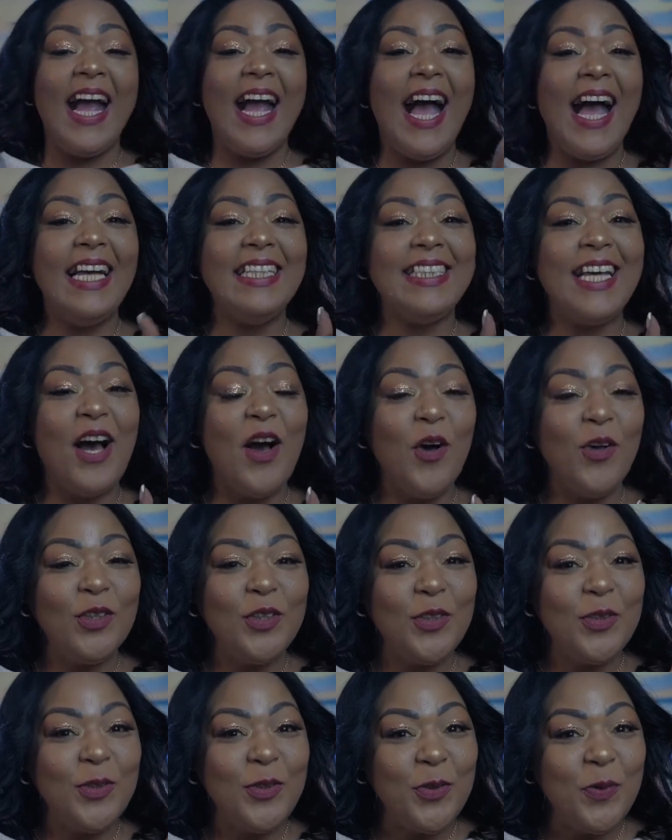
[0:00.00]
Guys, I
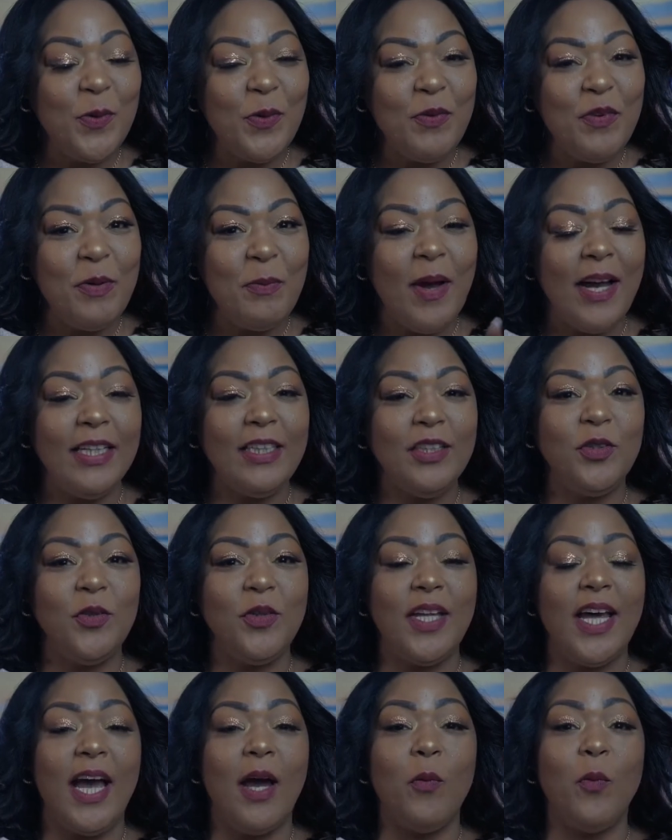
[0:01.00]
also do want to remind
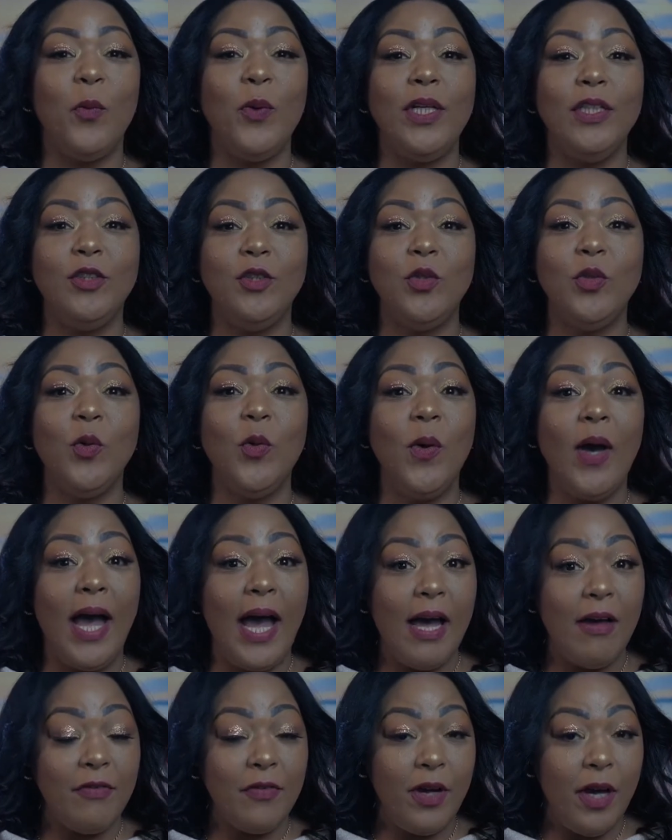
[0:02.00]
you that we do
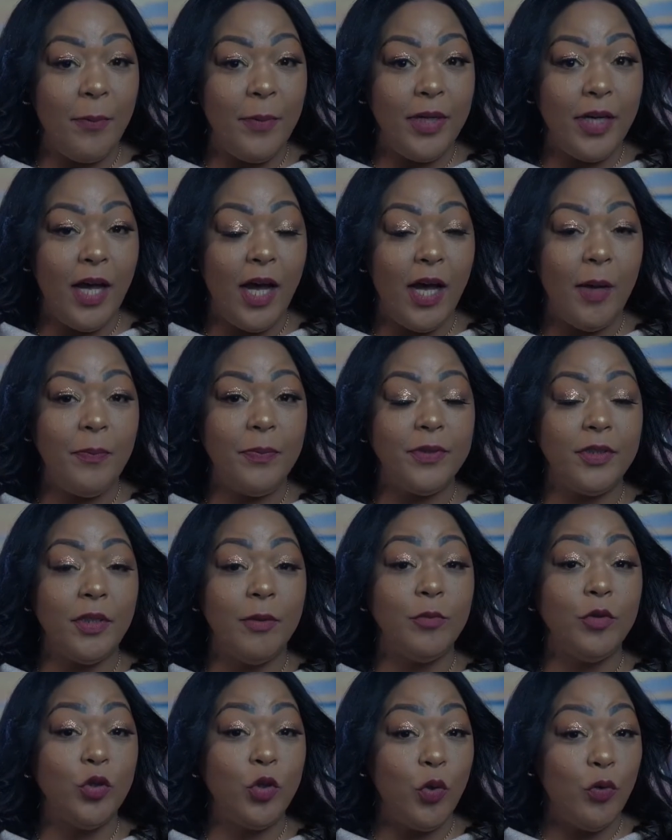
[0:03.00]
have coming up
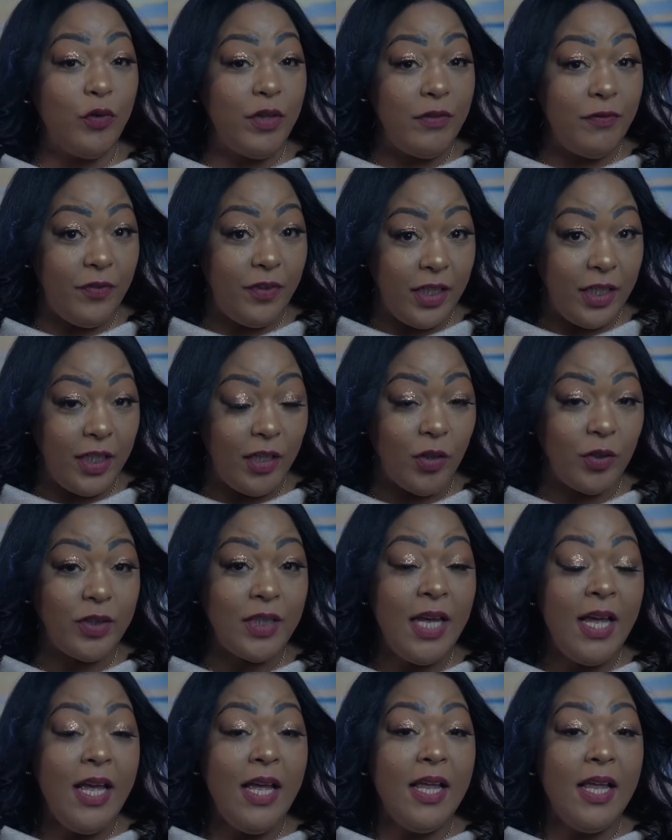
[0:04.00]
some jewelry videos.